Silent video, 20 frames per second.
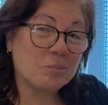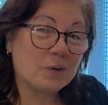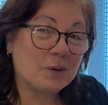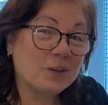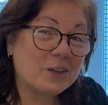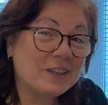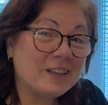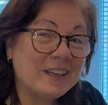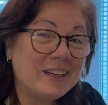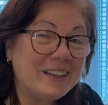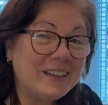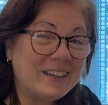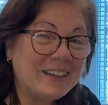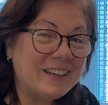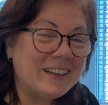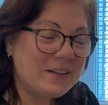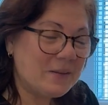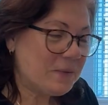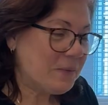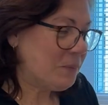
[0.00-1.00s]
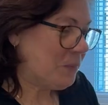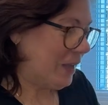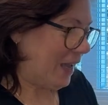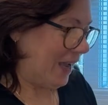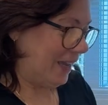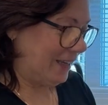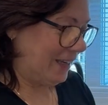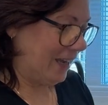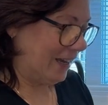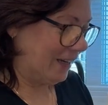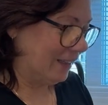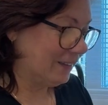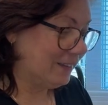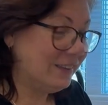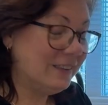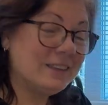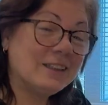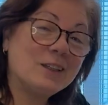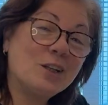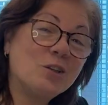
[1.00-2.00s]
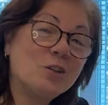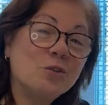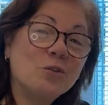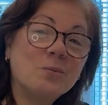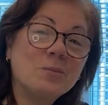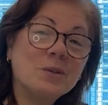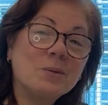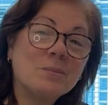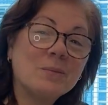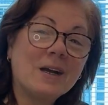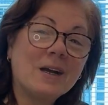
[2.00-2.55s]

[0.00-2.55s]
percolator, and he had a little aluminum